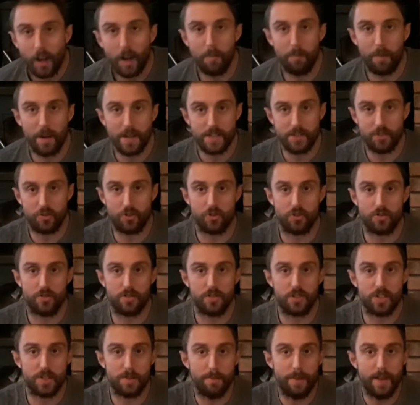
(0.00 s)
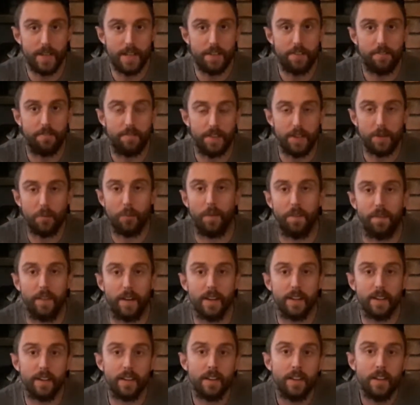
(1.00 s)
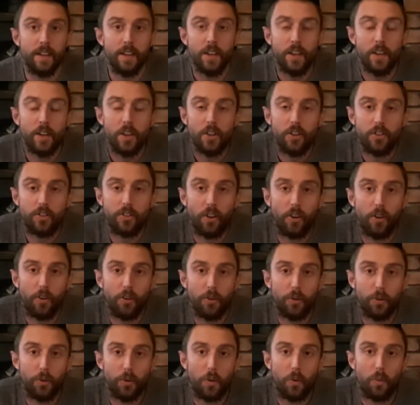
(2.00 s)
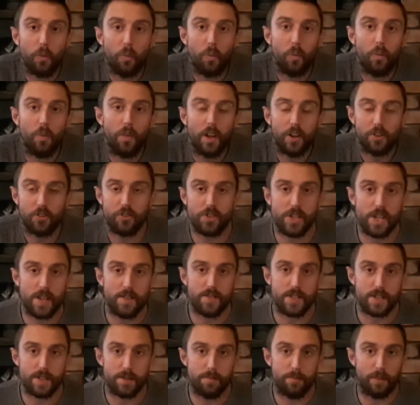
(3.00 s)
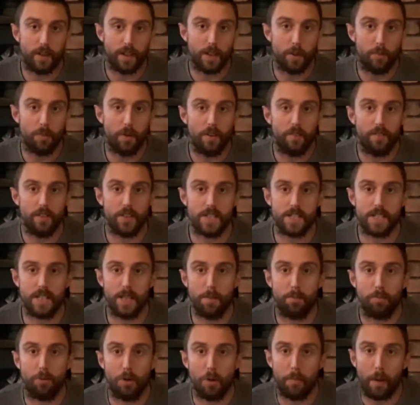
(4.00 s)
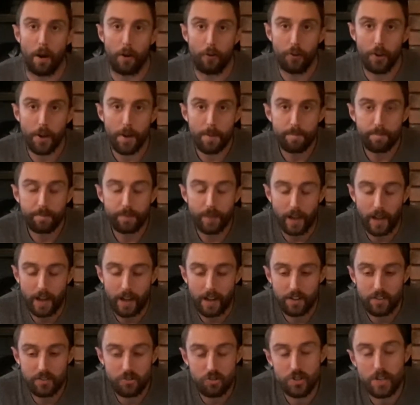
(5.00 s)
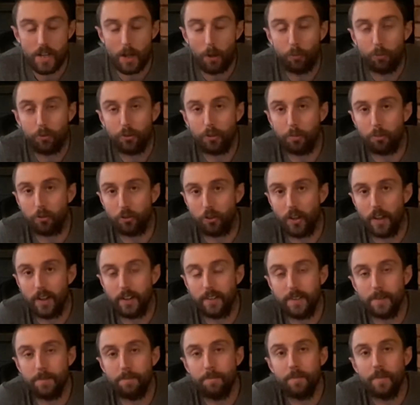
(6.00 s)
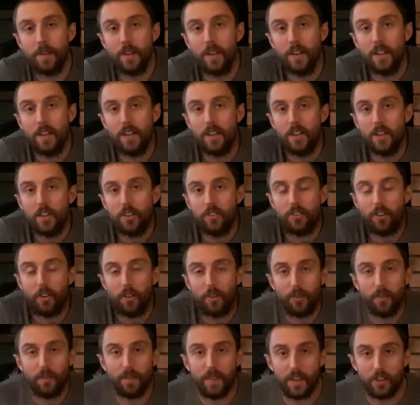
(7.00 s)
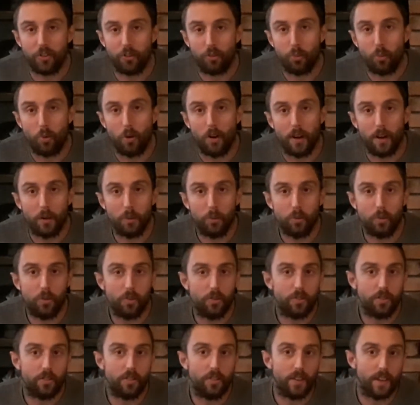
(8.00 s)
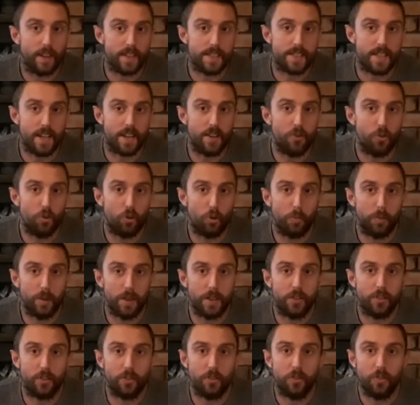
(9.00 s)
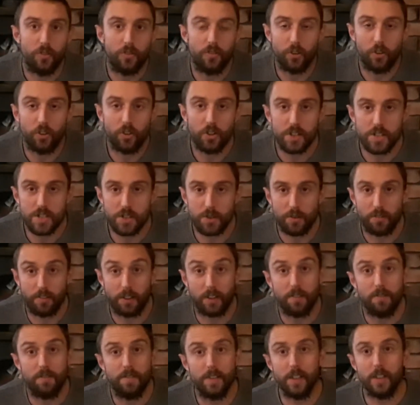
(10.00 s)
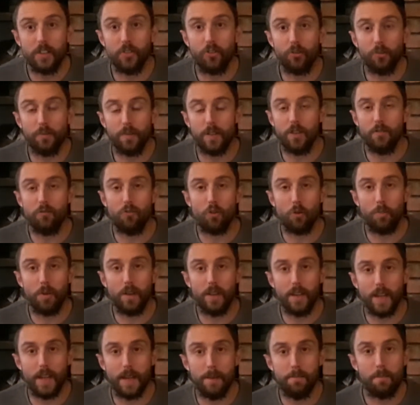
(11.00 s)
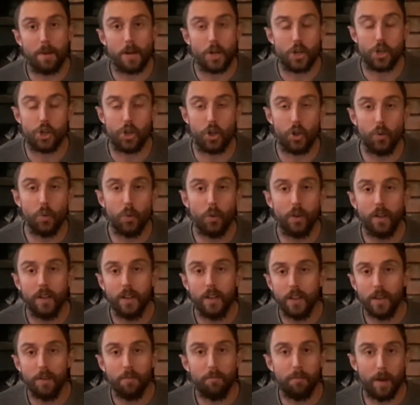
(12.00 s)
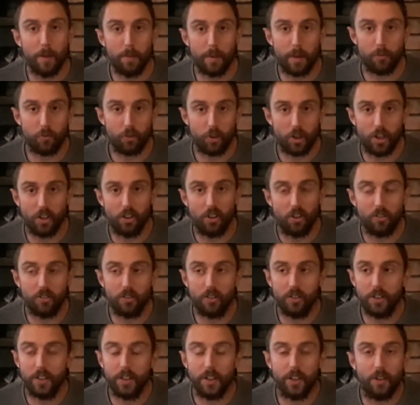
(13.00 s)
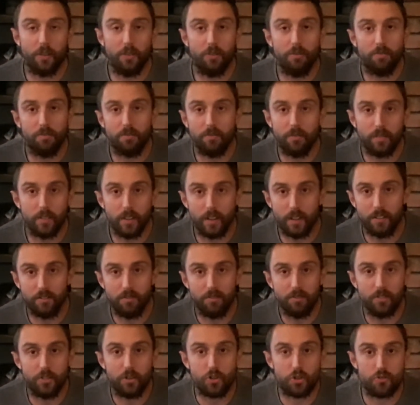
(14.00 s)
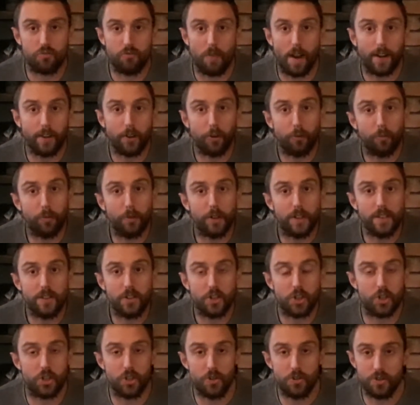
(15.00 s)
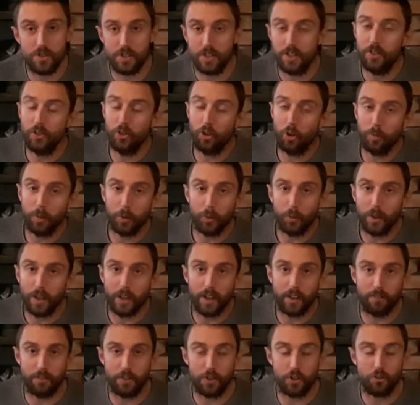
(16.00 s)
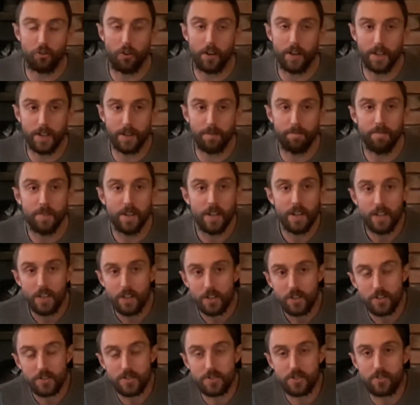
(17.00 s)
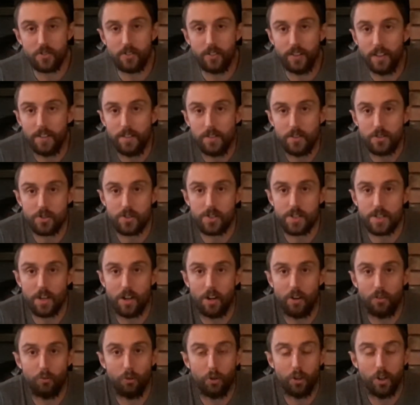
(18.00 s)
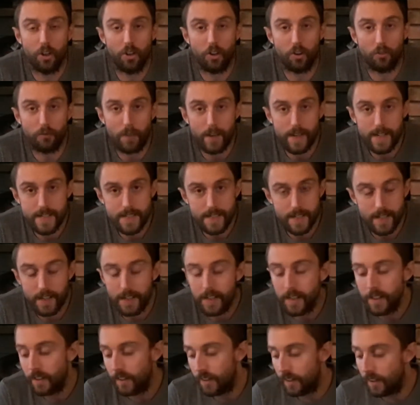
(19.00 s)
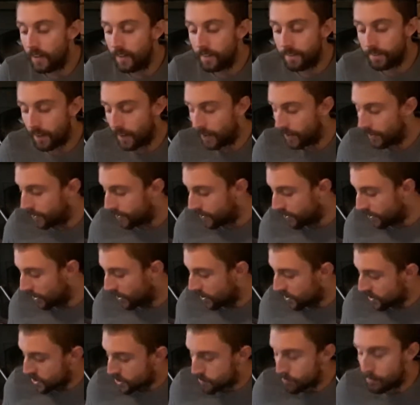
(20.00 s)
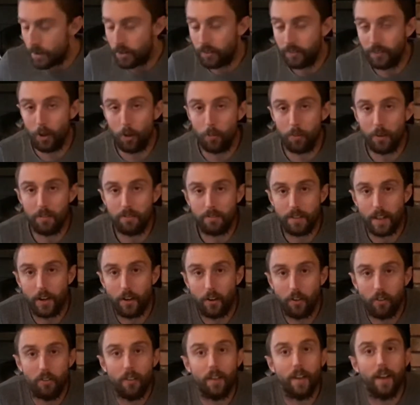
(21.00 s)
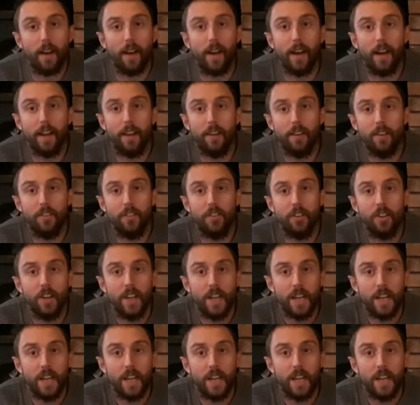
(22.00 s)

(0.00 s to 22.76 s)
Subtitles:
basically just smear your feet with that. So that just gives them like a bit of a slippery barrier and just helps to protect them. So that's what I would, like I say, normally do first. So if I can feel something rubbing in my shoe, maybe I'm running along, you know, and just randomly the shoes that you normally wear for your training, suddenly they just start running on race day, then you can smear a little bit of that on, and